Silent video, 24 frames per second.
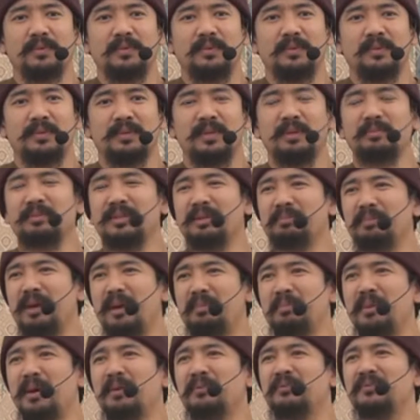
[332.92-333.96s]
Sometimes
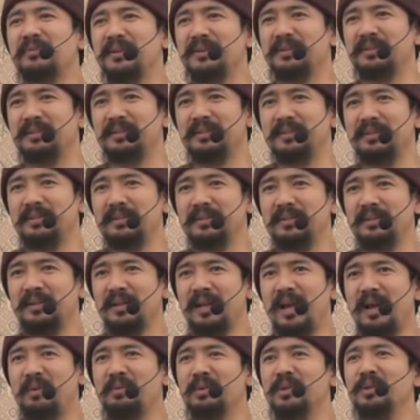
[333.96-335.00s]
I'm afraid
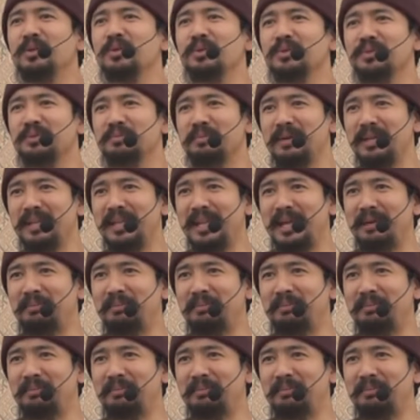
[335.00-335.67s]
I will lose my Lama.